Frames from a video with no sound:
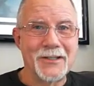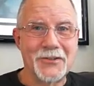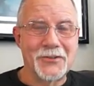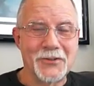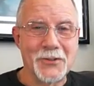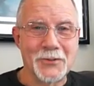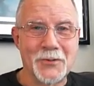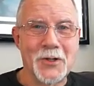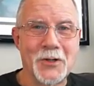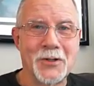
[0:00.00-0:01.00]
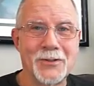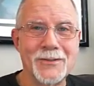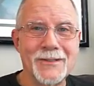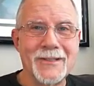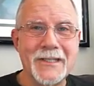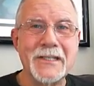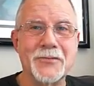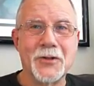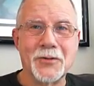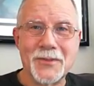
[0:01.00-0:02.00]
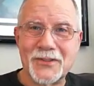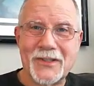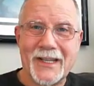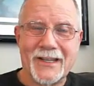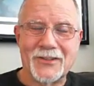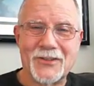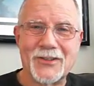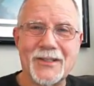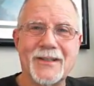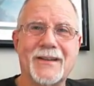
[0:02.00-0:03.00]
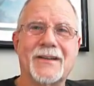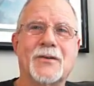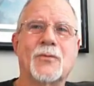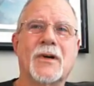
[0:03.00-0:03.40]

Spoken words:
cleanser of all evil mistakes.